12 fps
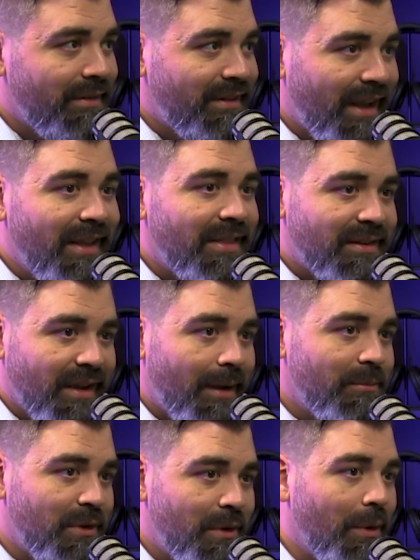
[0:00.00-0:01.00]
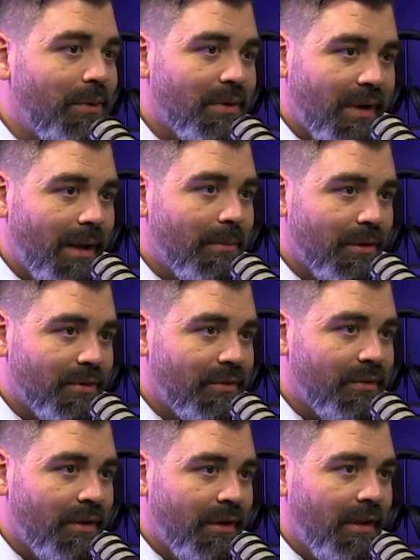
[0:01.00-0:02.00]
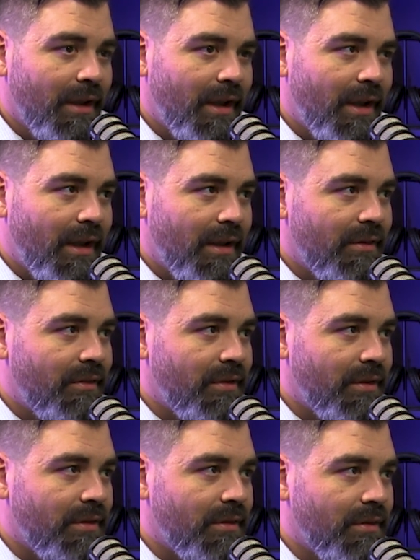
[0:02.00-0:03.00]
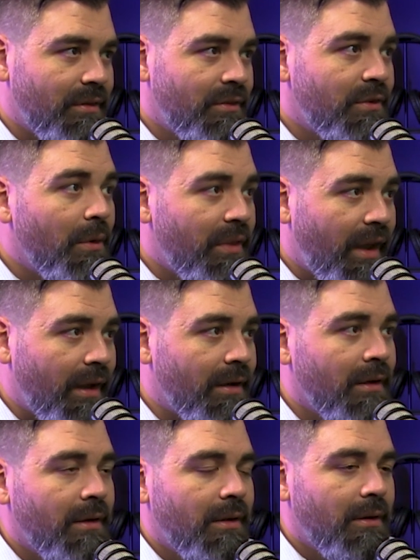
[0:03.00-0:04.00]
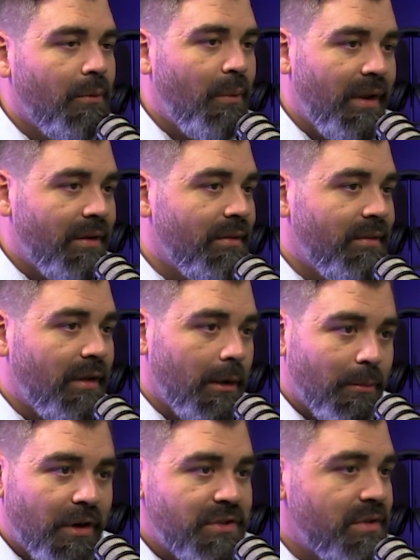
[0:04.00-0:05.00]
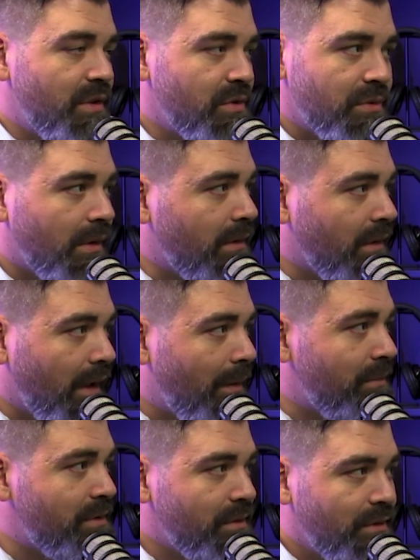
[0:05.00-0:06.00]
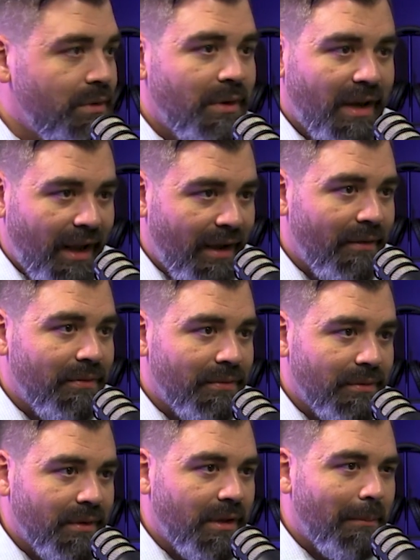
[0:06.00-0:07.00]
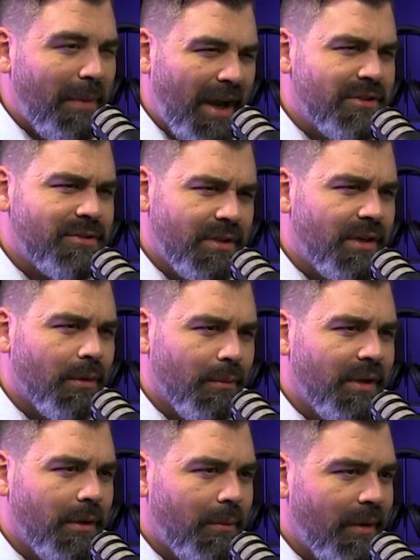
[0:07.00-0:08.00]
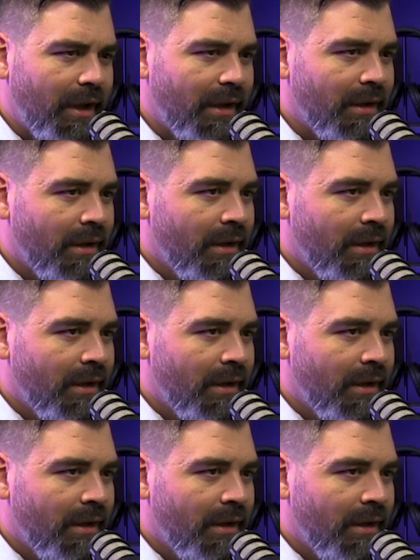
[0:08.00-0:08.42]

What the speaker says: take the time to know your neighbors and to so that when celebration and struggle comes, you can have compassion in a real way.